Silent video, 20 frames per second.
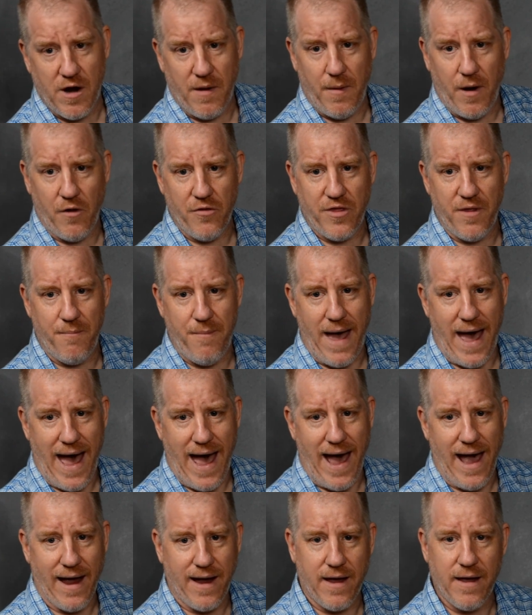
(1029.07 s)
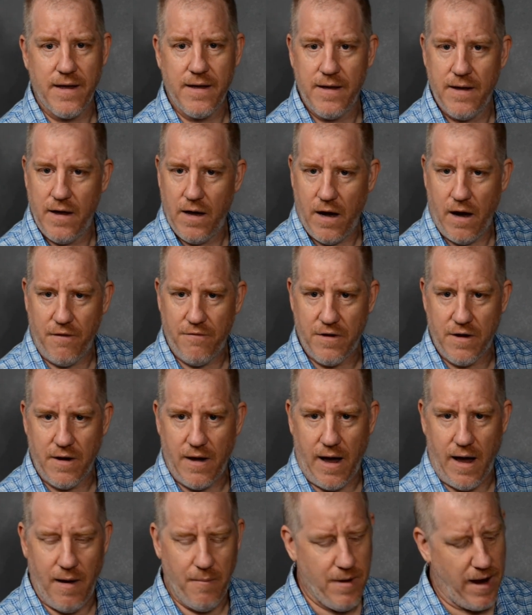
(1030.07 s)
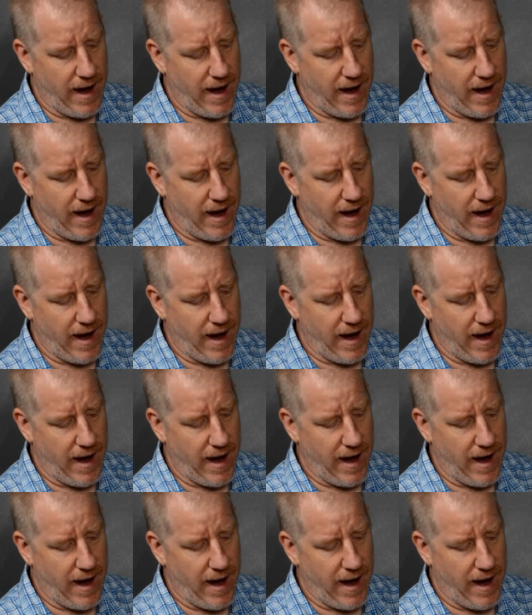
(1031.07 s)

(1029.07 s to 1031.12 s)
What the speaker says: come out the back of the knob,